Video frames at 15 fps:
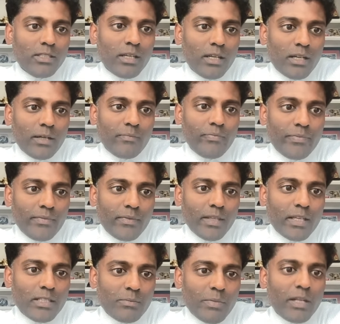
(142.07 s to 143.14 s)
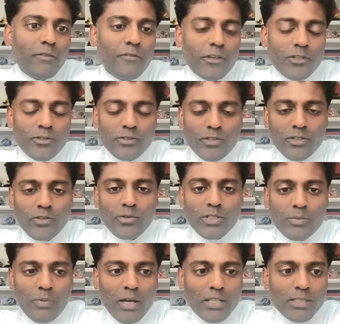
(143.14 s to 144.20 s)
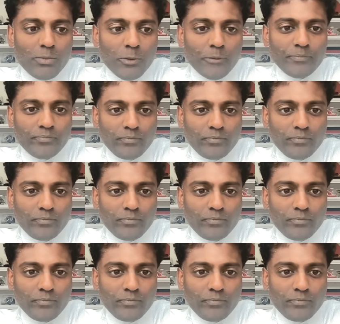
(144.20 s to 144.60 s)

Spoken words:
beneficial to you as possible.